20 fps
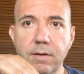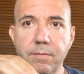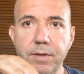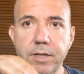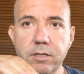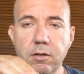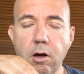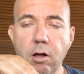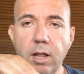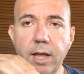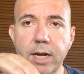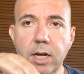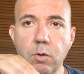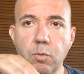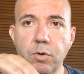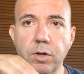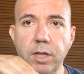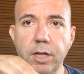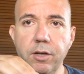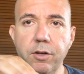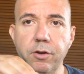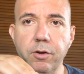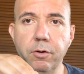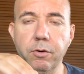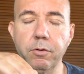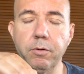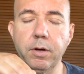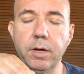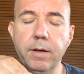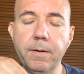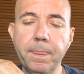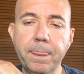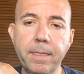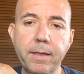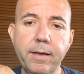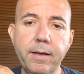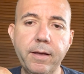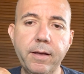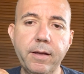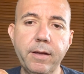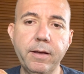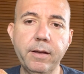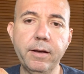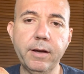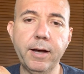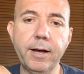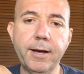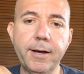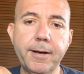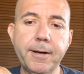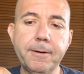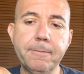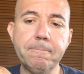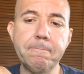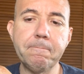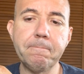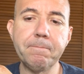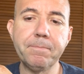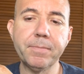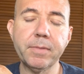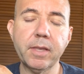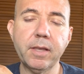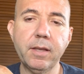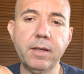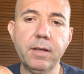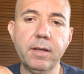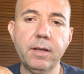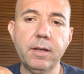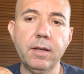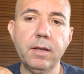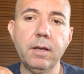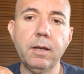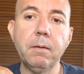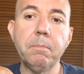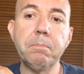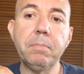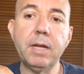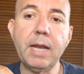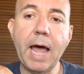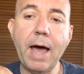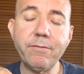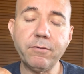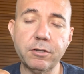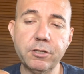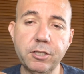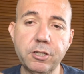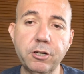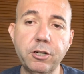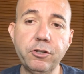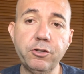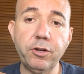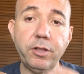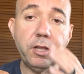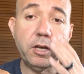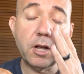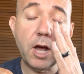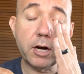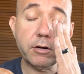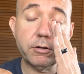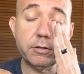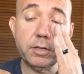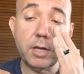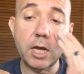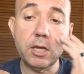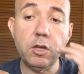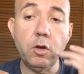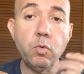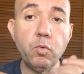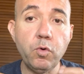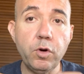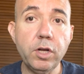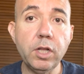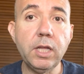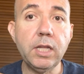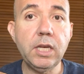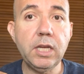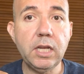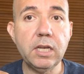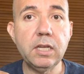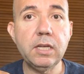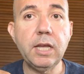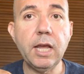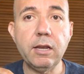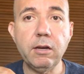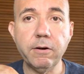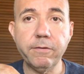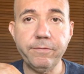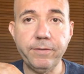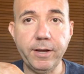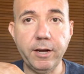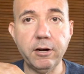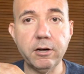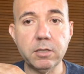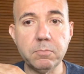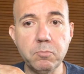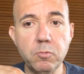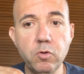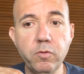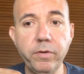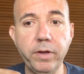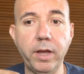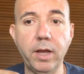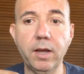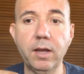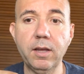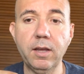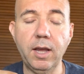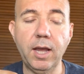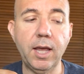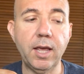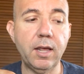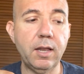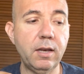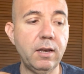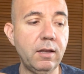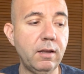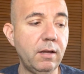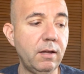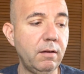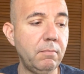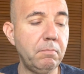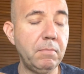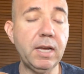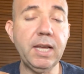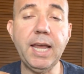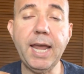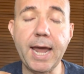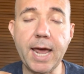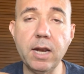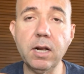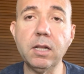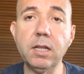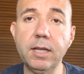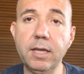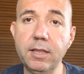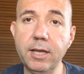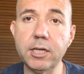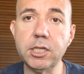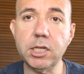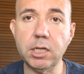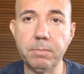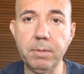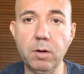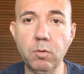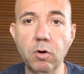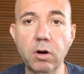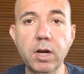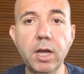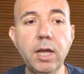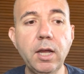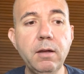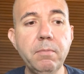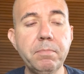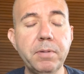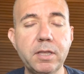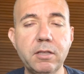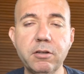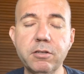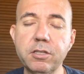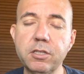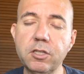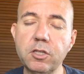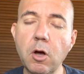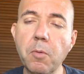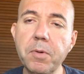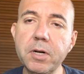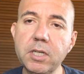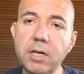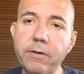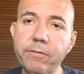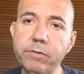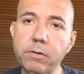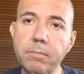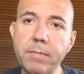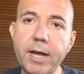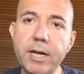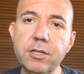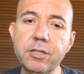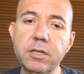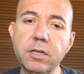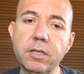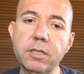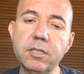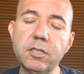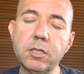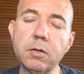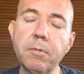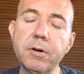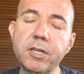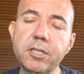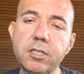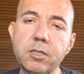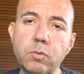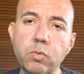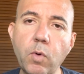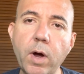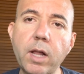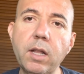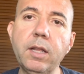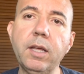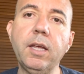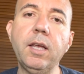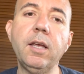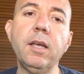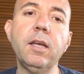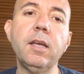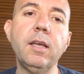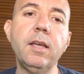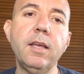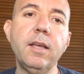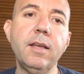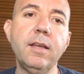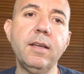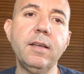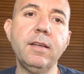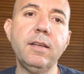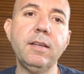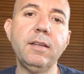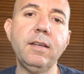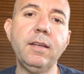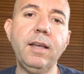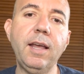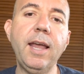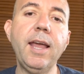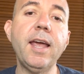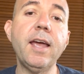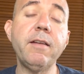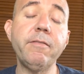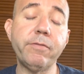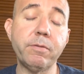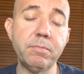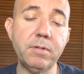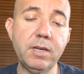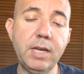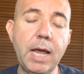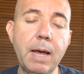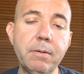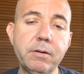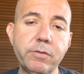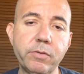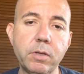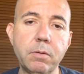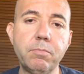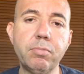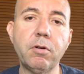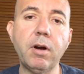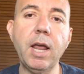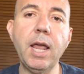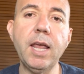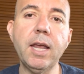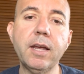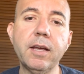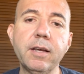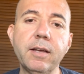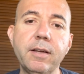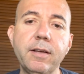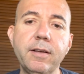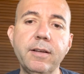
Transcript: is all I could really do. But after surgery, the doctor's like, you really need to get your fingers moving, and mechanically they should be working, but there's so much inflammation, so much swelling, and from the damage from the break,